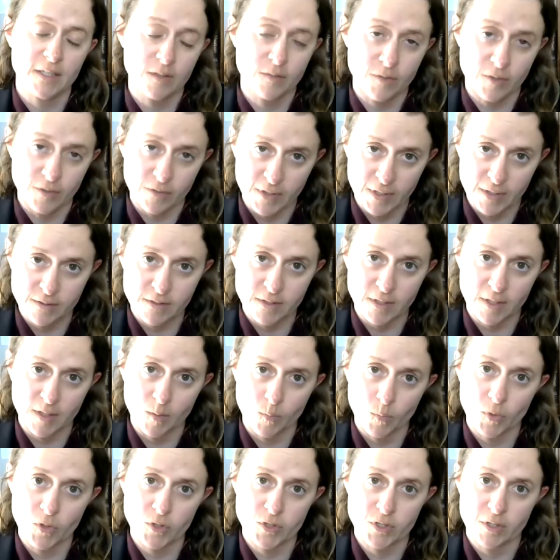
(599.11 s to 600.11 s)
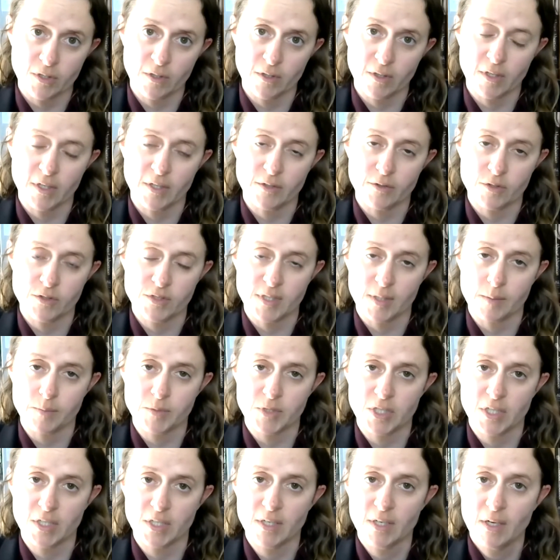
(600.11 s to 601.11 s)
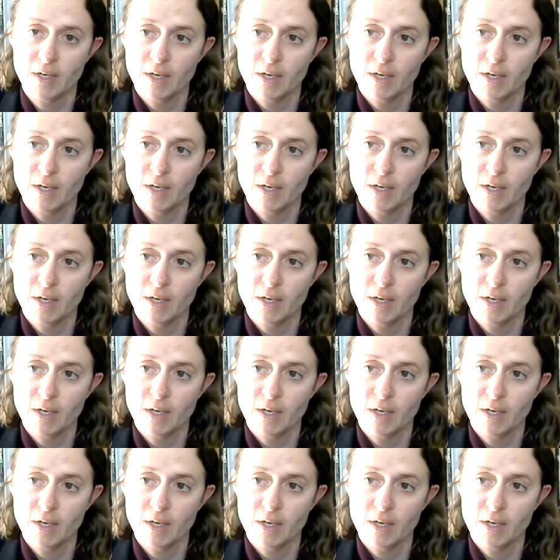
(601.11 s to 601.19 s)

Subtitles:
for things like abortion or contraception,